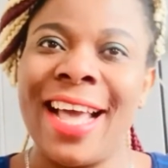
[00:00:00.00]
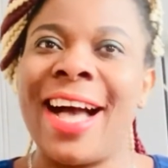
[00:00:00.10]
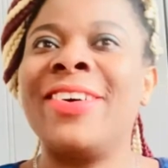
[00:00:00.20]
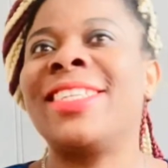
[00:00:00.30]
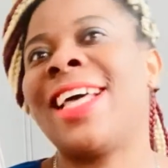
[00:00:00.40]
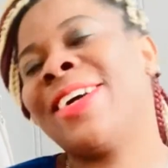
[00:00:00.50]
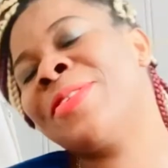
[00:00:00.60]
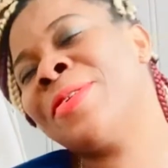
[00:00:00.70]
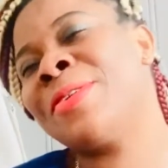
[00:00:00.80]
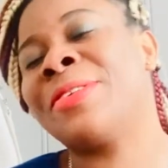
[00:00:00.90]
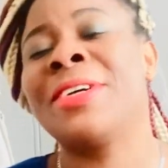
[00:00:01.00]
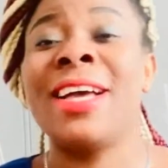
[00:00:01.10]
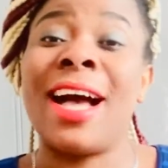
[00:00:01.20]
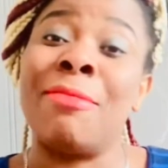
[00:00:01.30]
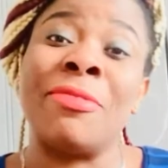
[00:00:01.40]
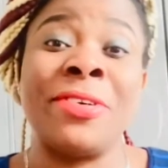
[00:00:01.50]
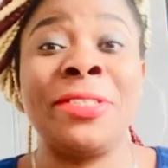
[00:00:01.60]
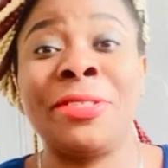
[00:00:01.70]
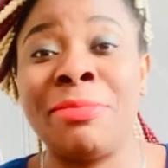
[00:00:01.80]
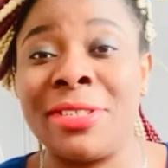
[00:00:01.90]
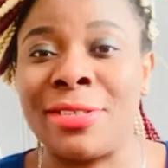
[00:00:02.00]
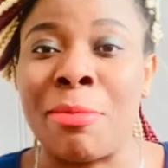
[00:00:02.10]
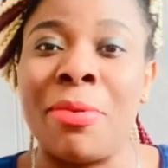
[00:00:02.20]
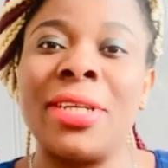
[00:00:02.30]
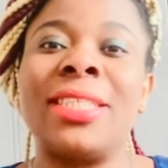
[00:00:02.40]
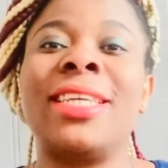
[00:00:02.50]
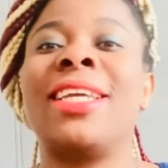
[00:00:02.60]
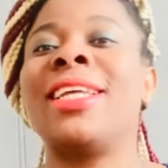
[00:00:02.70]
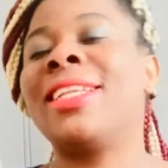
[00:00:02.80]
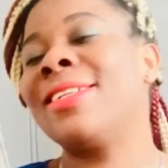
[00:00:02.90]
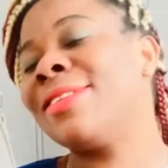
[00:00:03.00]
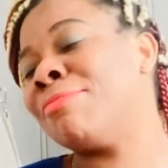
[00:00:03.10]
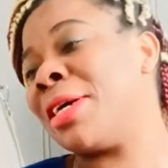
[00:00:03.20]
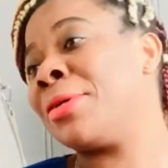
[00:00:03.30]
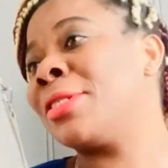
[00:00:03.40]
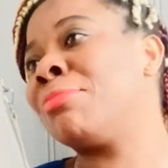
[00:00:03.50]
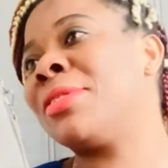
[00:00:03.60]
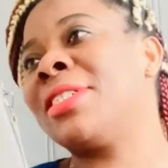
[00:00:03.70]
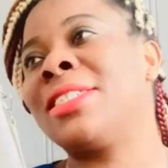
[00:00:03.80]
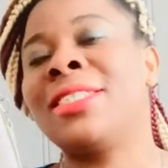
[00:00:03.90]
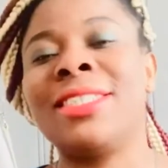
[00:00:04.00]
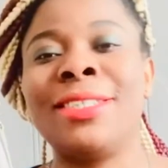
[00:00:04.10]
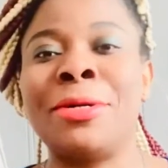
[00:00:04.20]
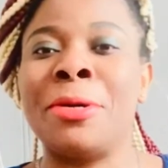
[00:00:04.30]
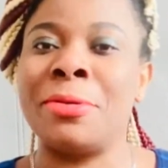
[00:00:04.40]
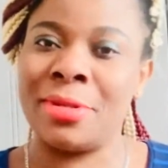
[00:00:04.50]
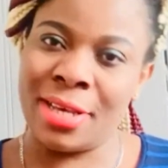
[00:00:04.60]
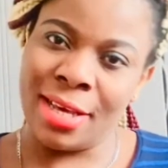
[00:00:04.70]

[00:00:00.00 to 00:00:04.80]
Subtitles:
I was like, oh, I'm going to be supporting my husband, you know,